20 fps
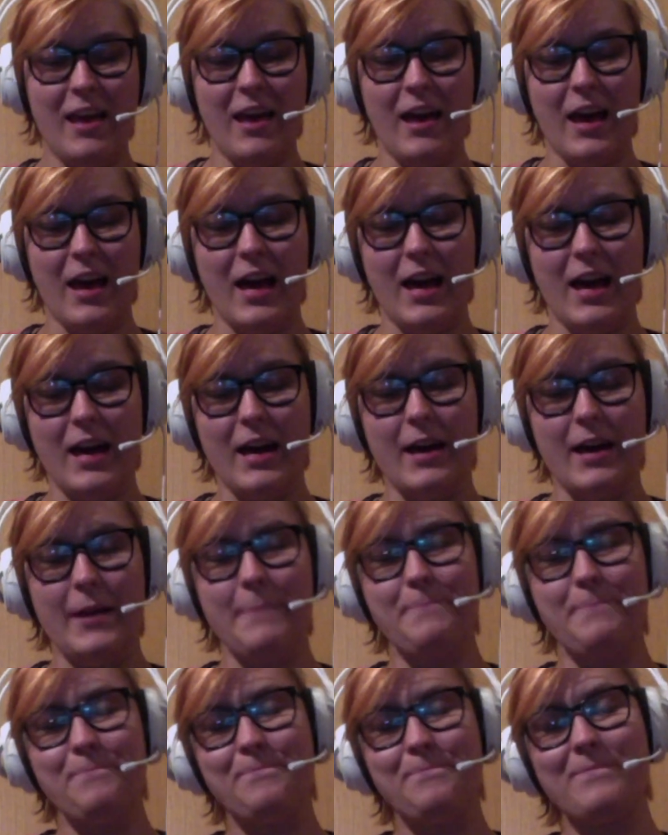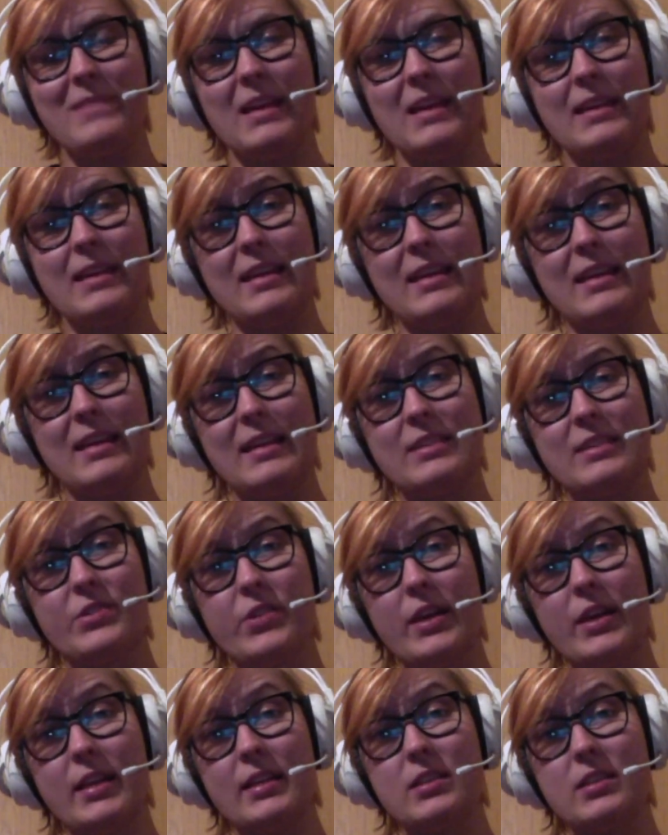They
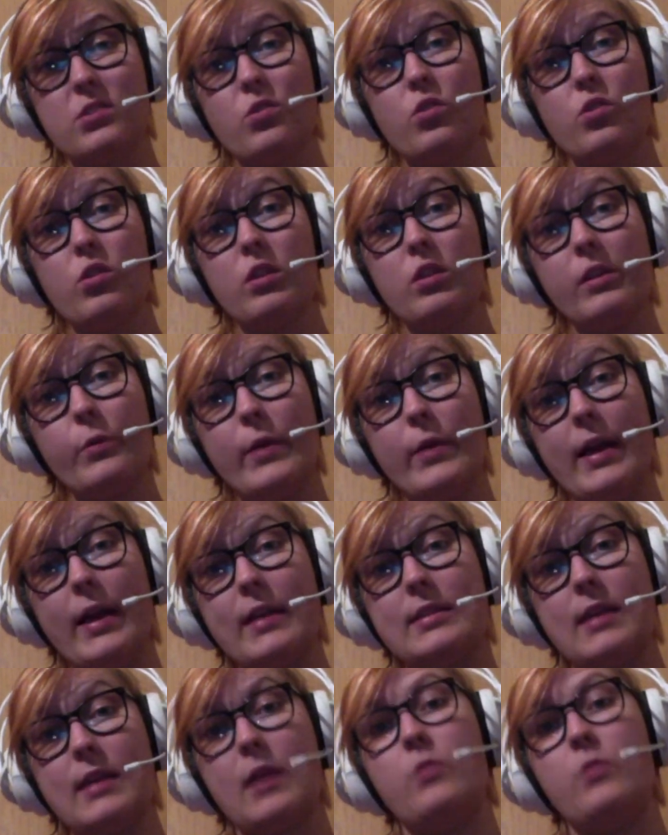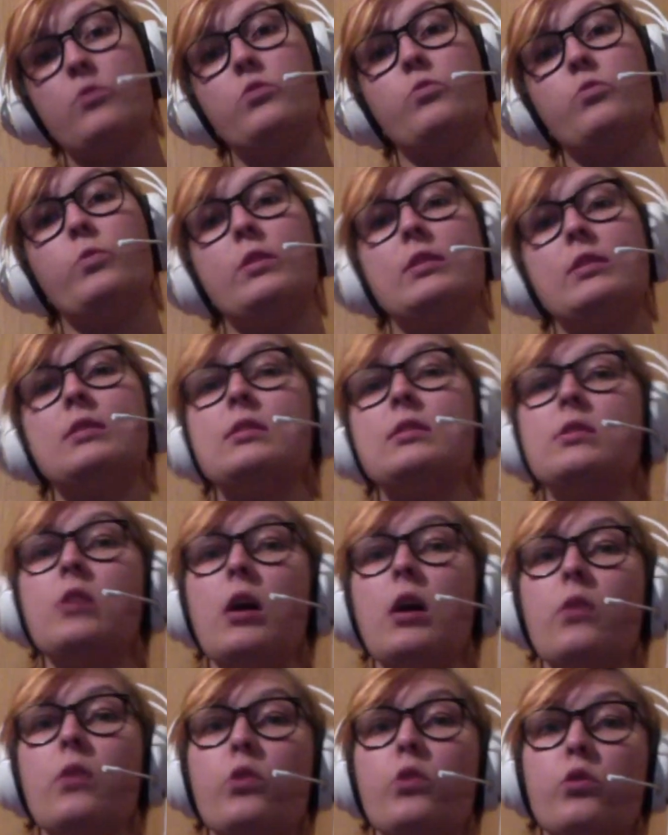traded all the way down to what is
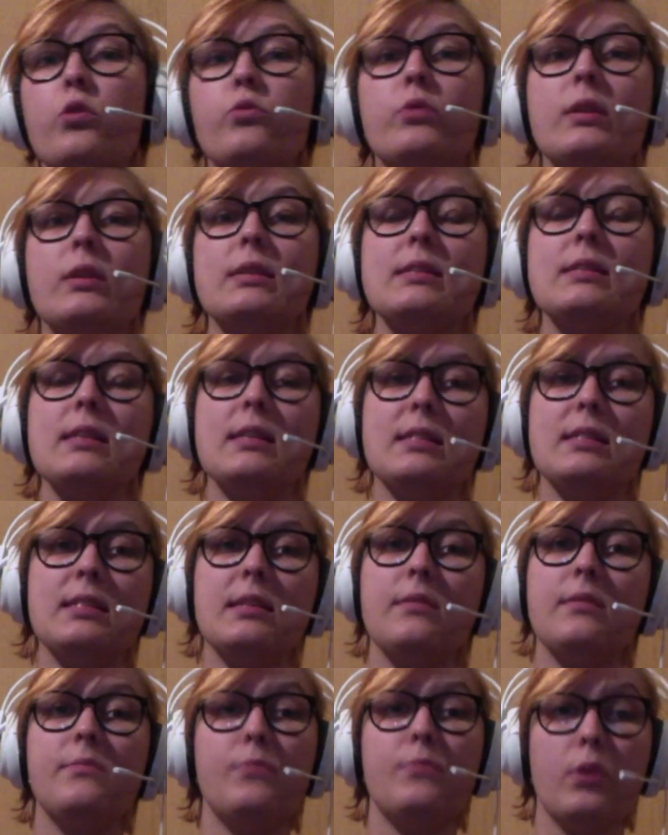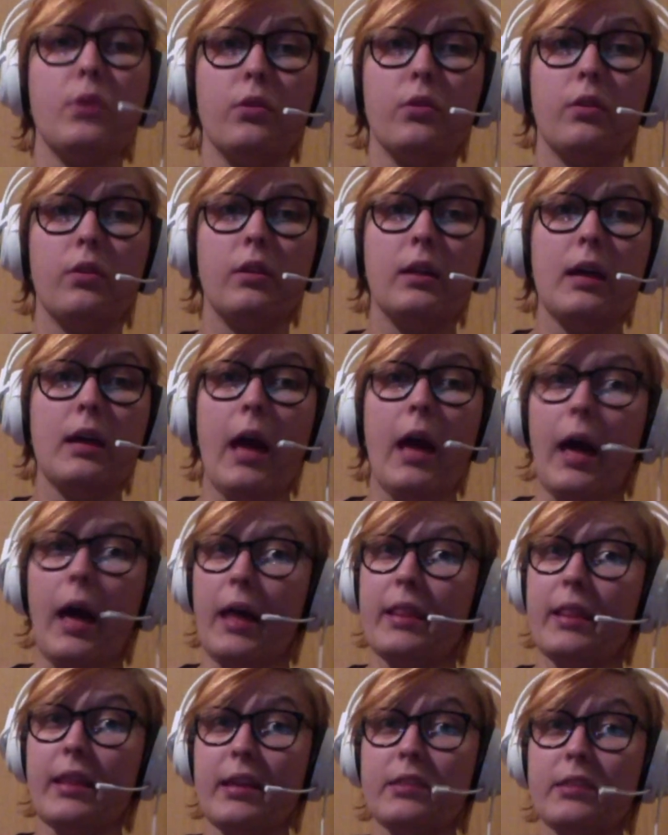now known as Istanbul,
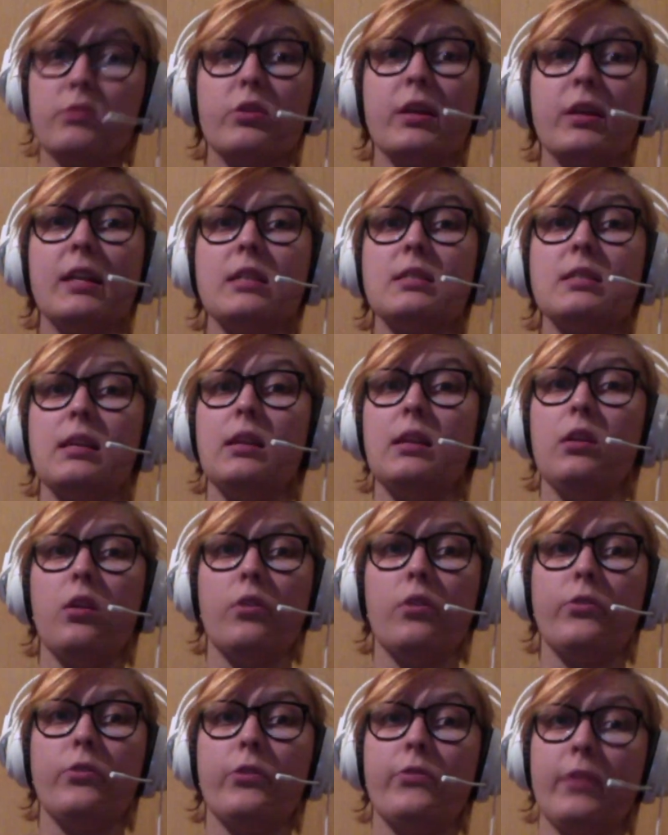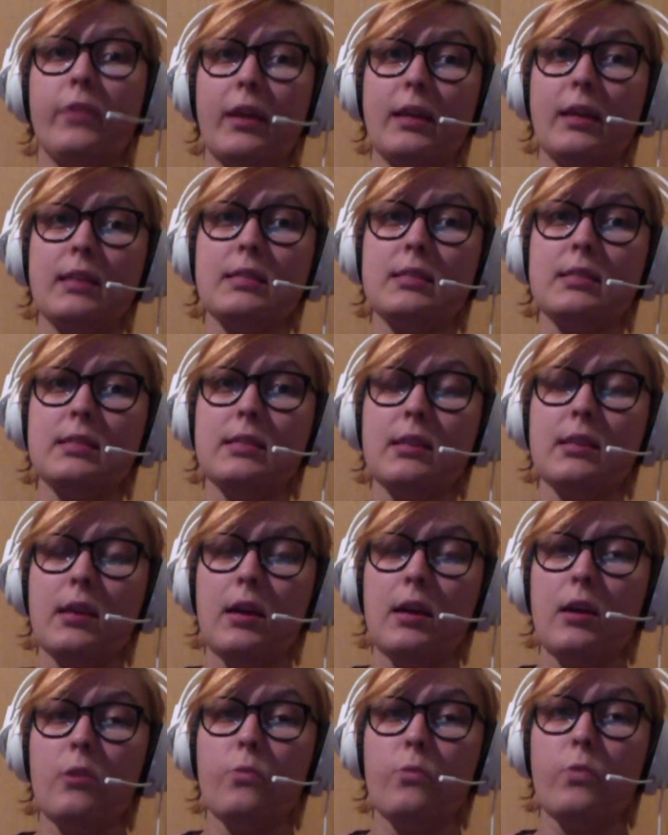and they traded in lot of things,
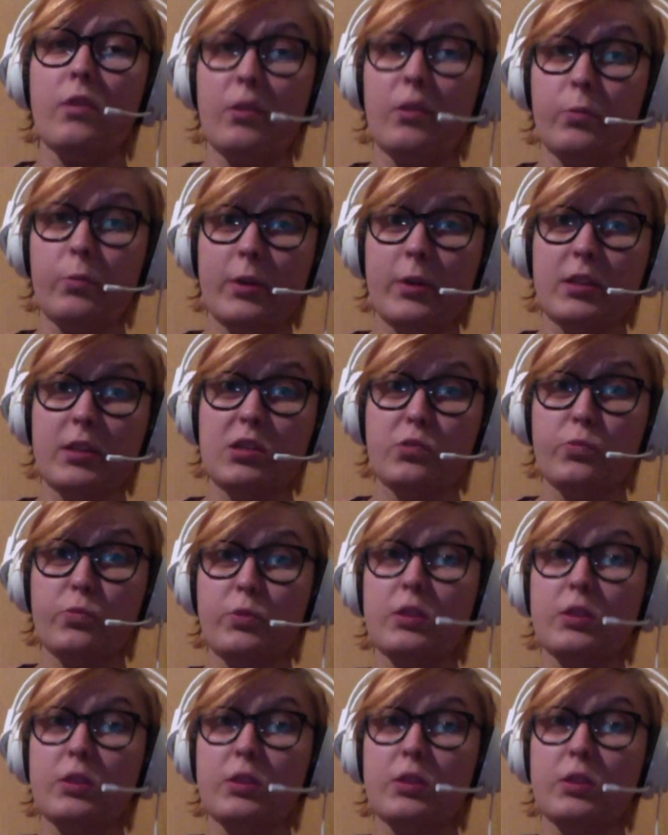one of which was